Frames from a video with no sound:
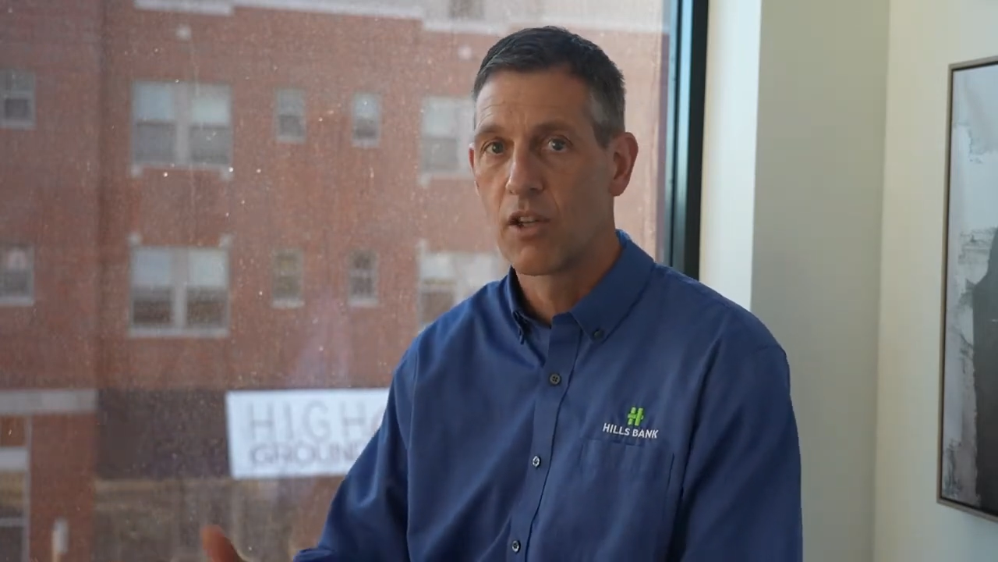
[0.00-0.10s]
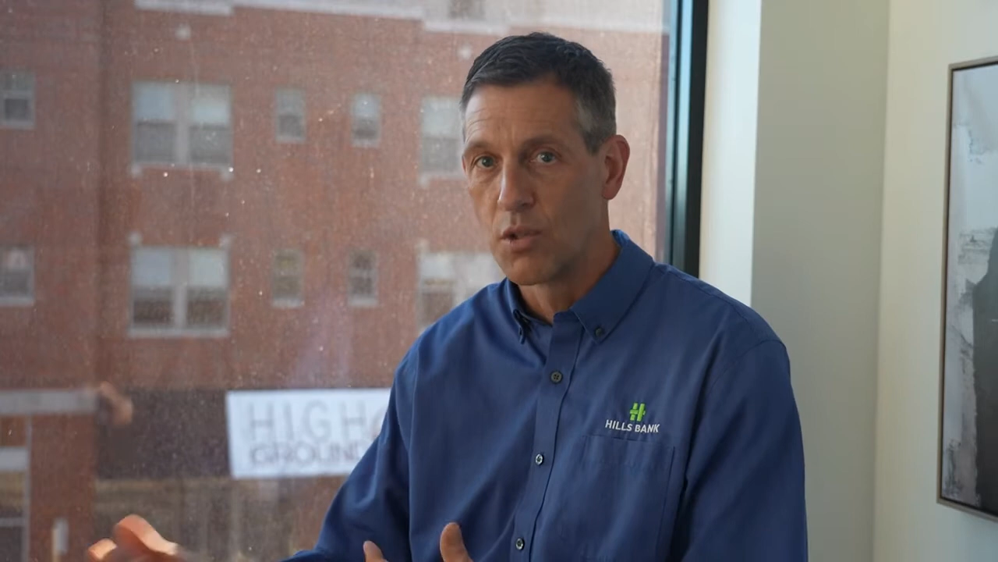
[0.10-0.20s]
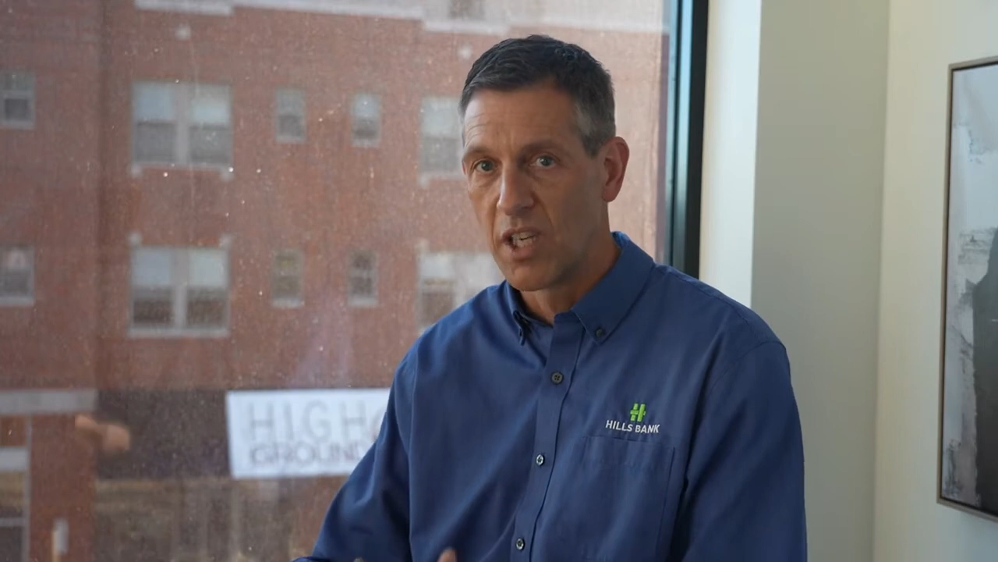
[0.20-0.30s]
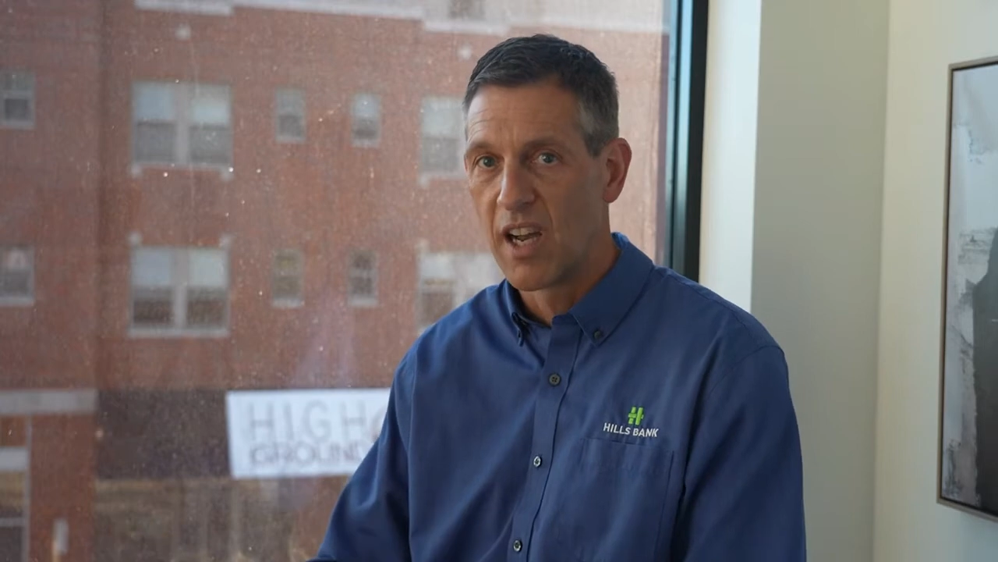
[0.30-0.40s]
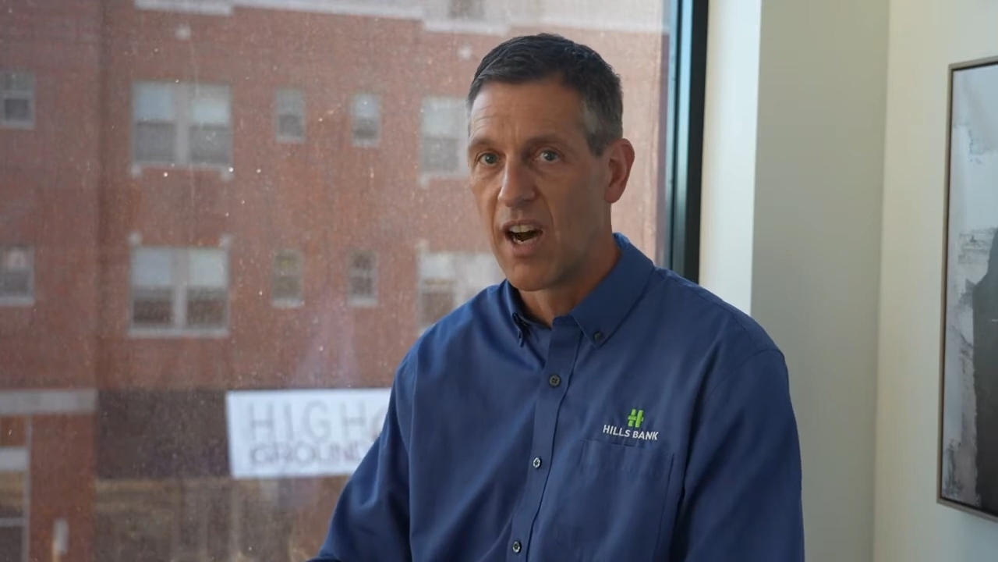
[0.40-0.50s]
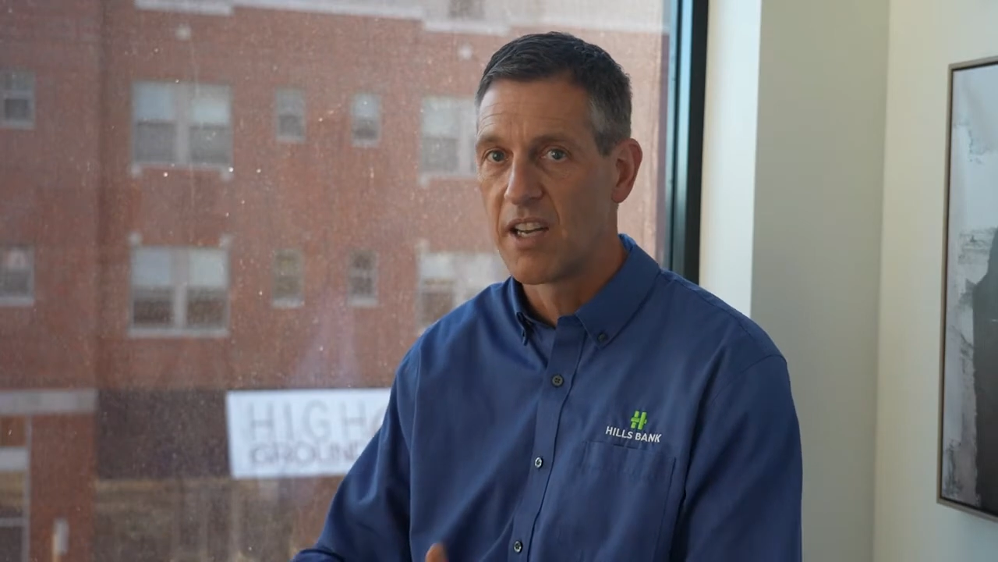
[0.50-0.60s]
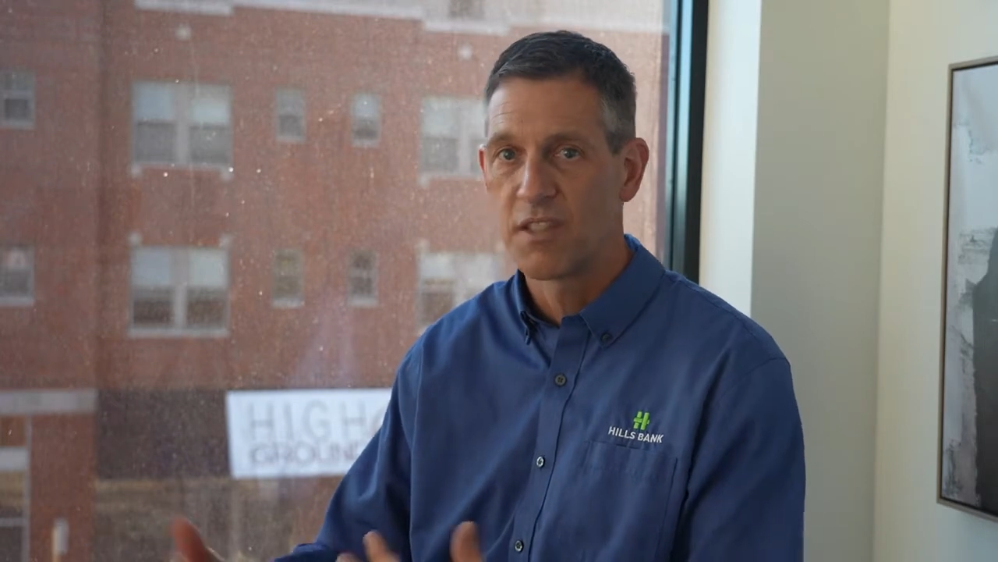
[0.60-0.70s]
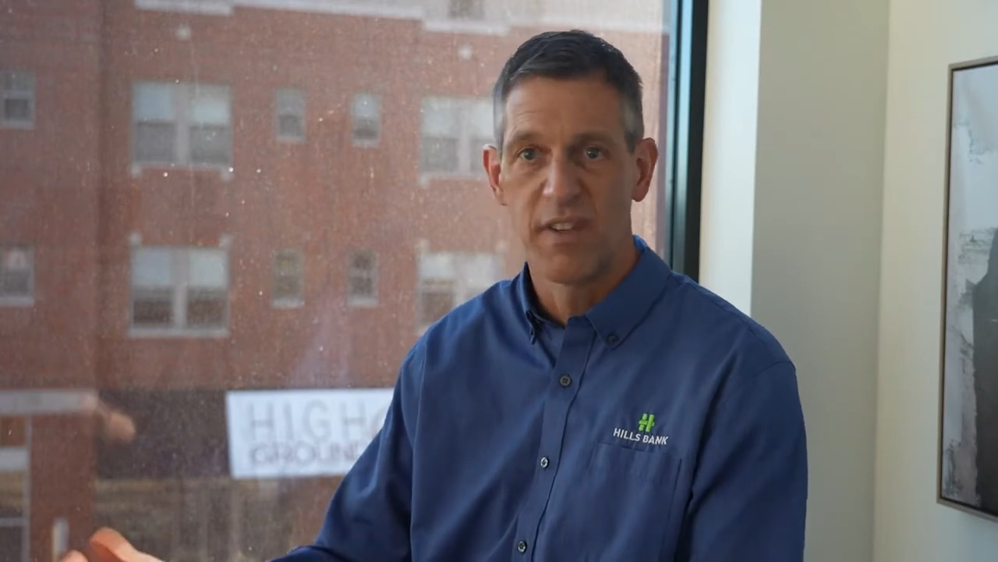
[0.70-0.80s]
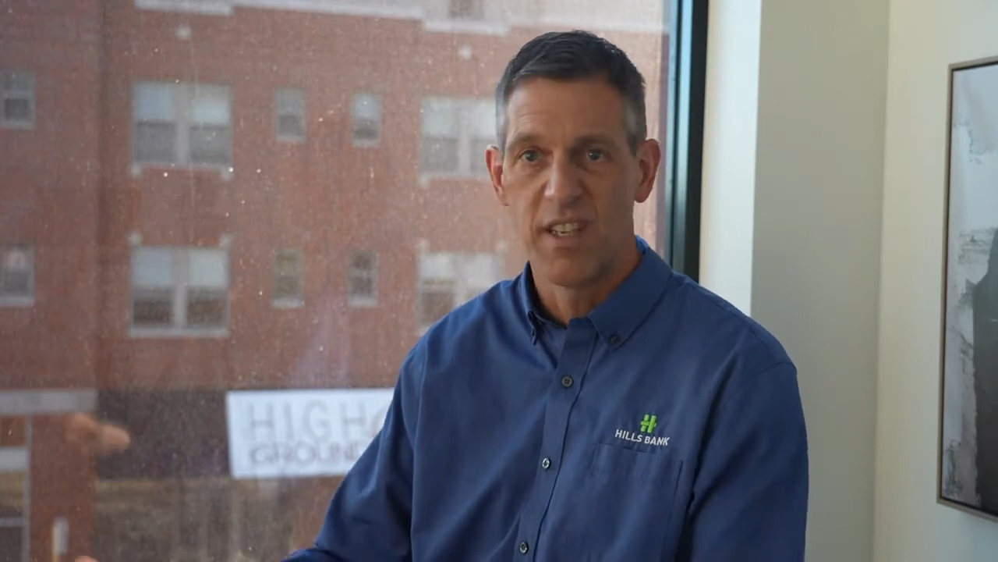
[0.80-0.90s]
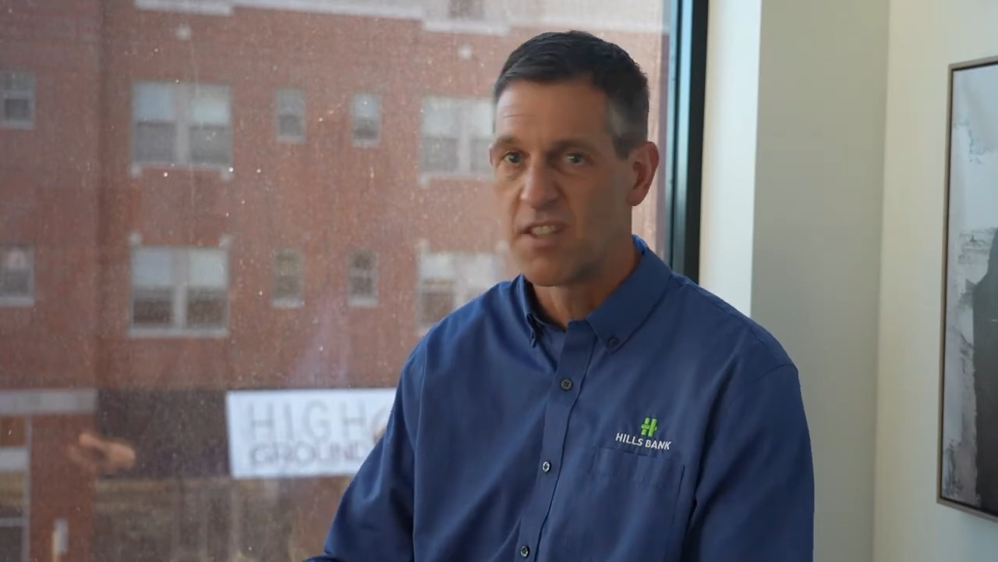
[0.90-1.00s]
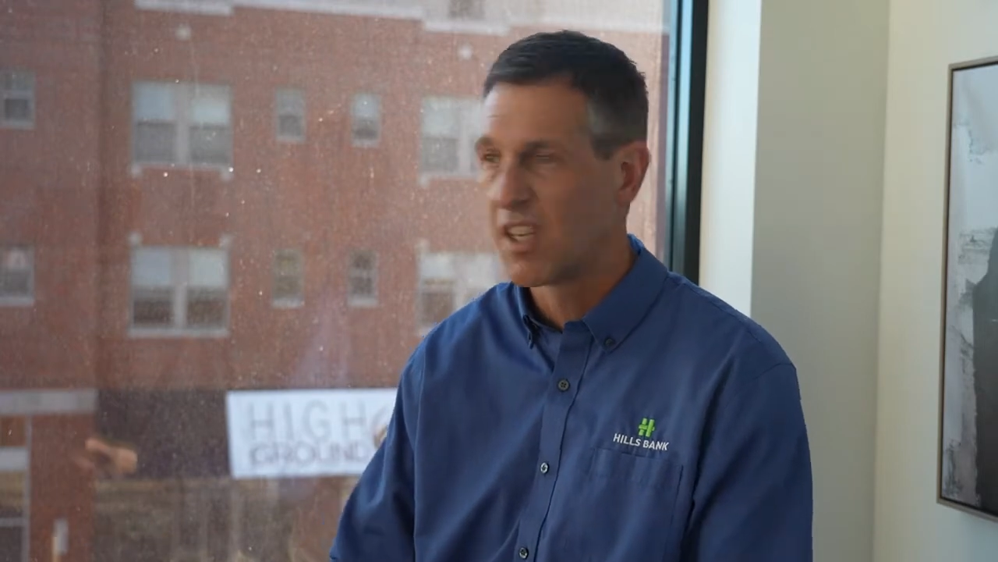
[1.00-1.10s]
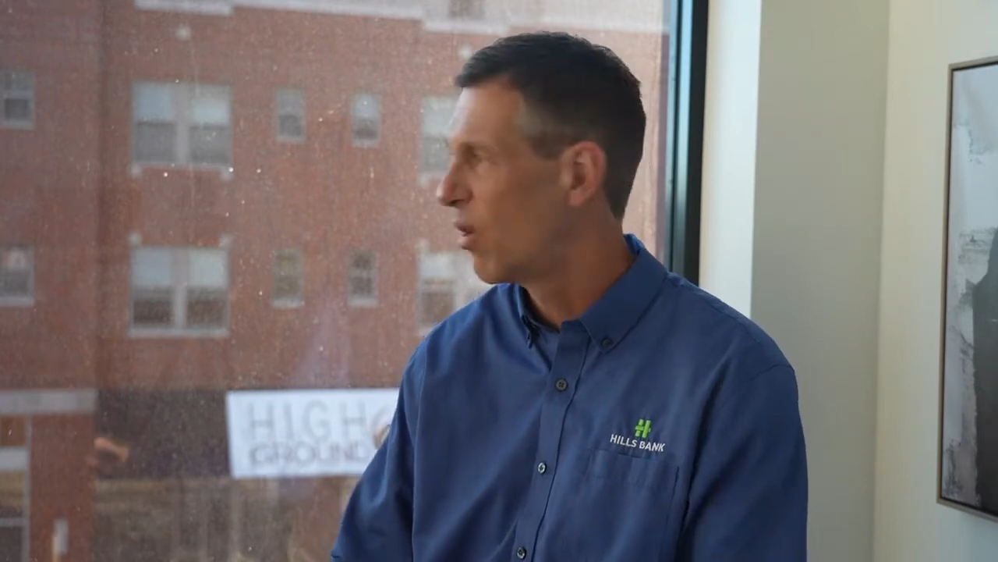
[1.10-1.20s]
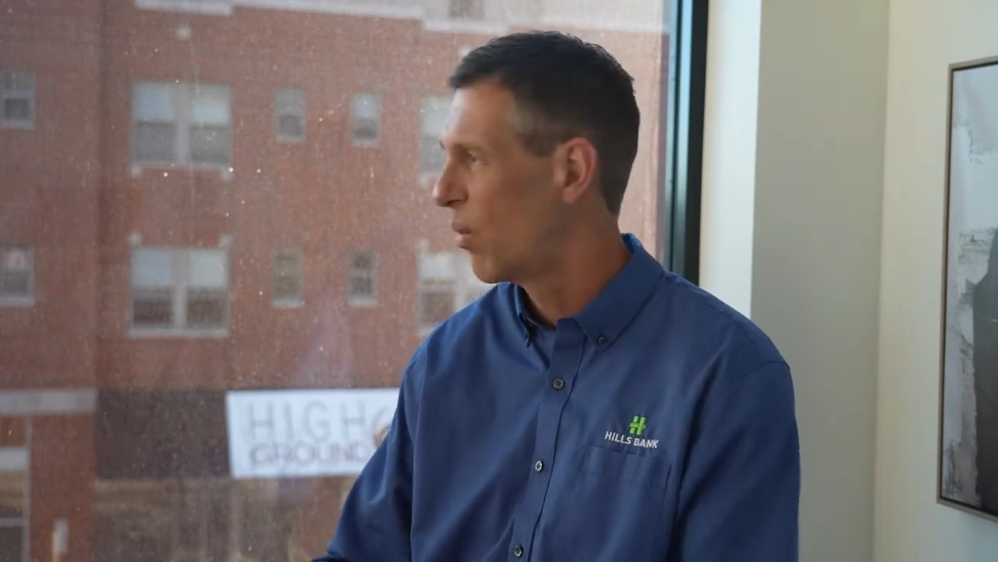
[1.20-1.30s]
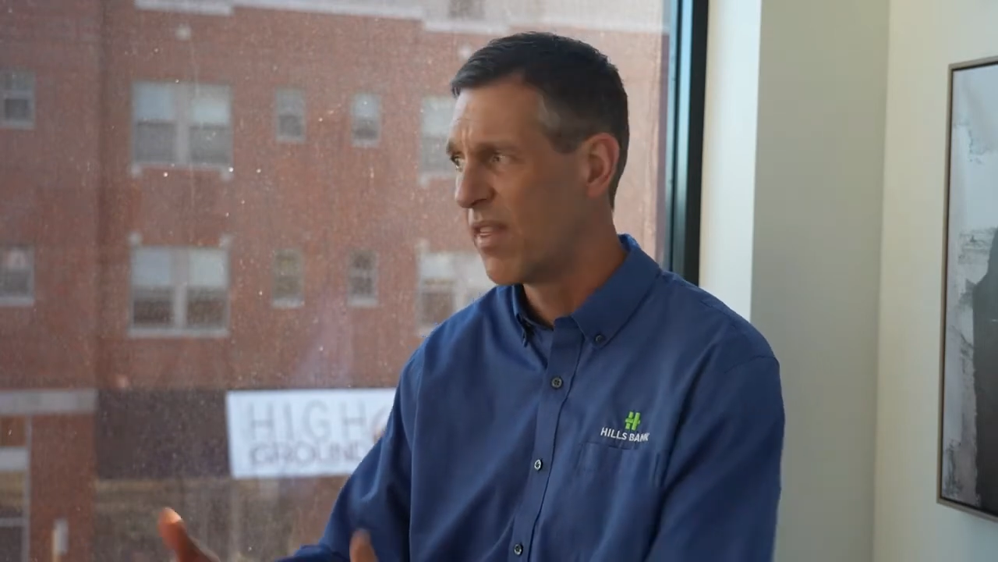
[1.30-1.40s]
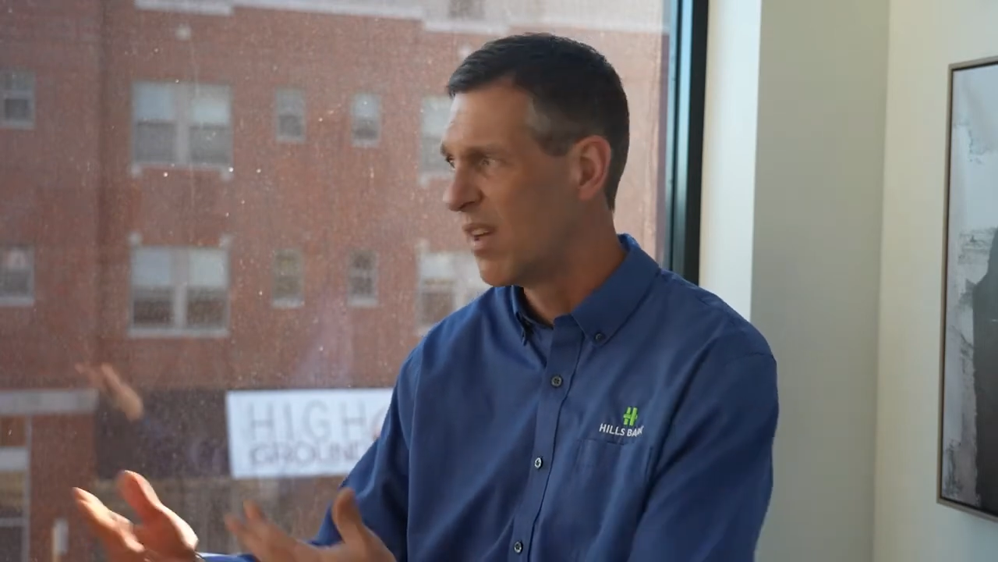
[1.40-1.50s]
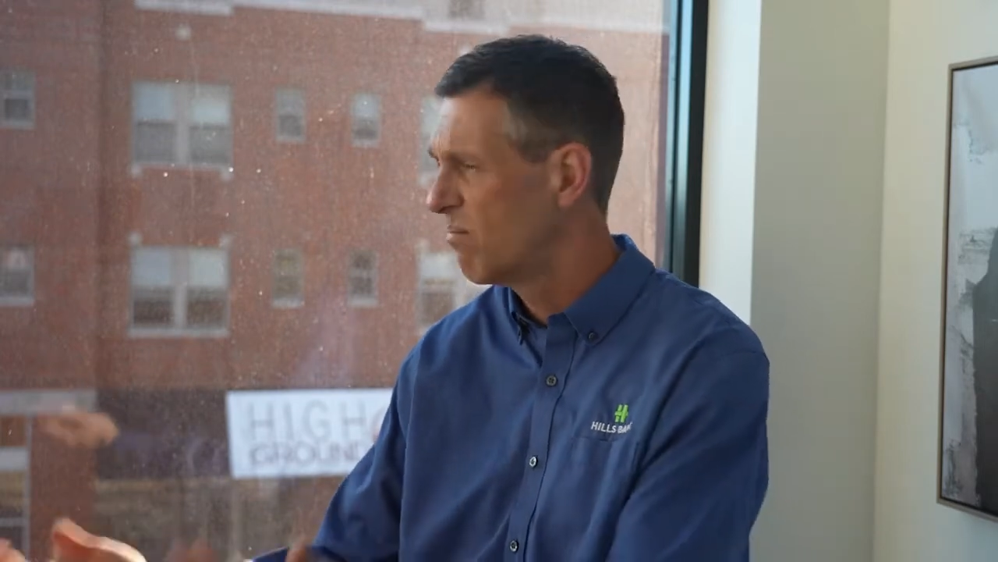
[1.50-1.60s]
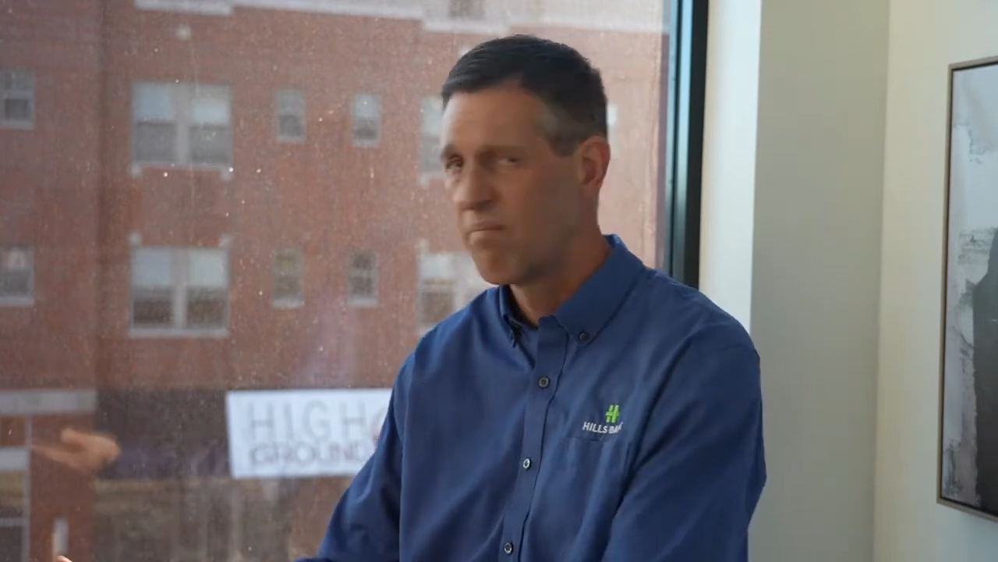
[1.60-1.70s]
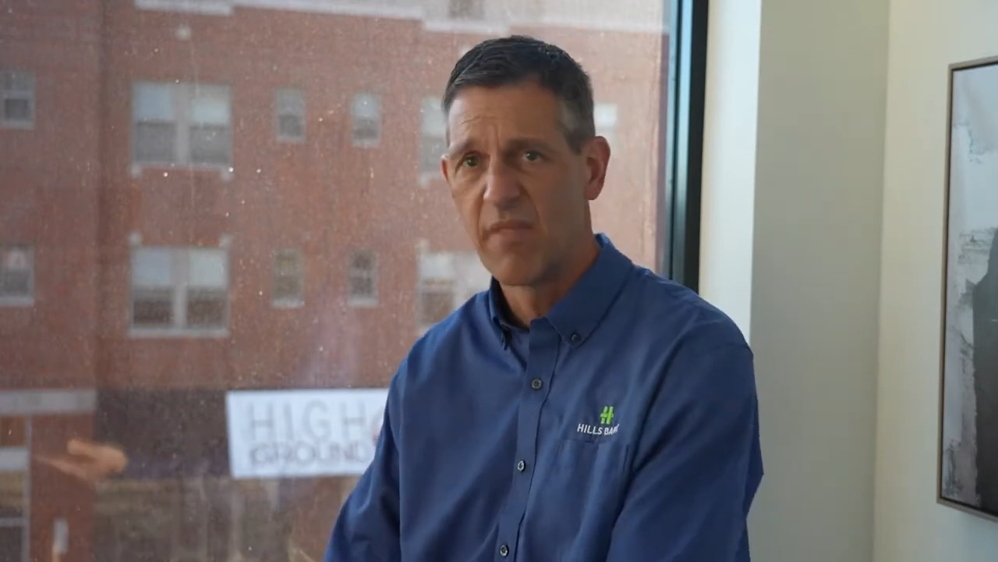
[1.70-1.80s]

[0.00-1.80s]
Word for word: closing costs, fees that go with it,